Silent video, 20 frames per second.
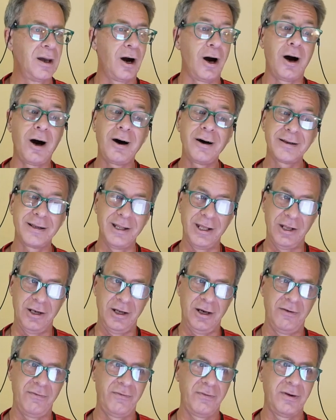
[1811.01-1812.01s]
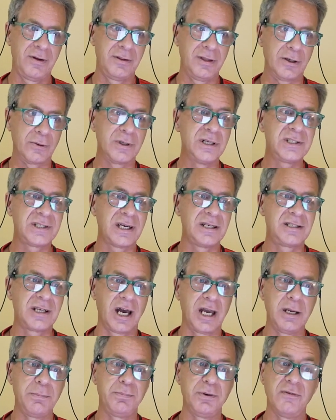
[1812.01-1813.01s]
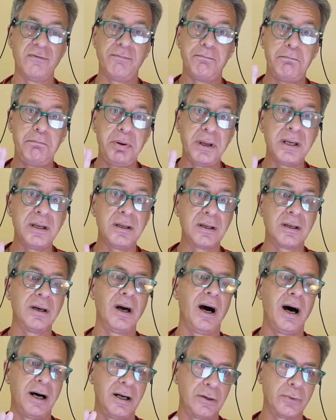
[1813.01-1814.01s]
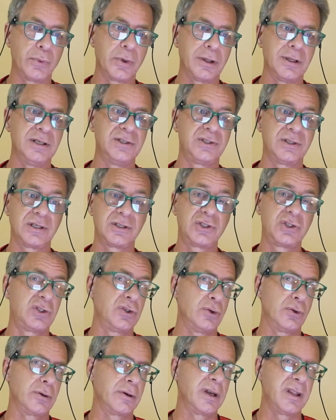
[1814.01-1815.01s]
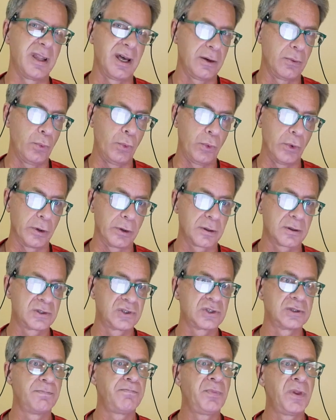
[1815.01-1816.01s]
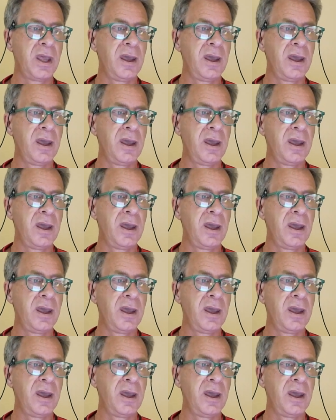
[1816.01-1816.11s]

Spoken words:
Oddly enough, there is a type of big, unrealistic story that works.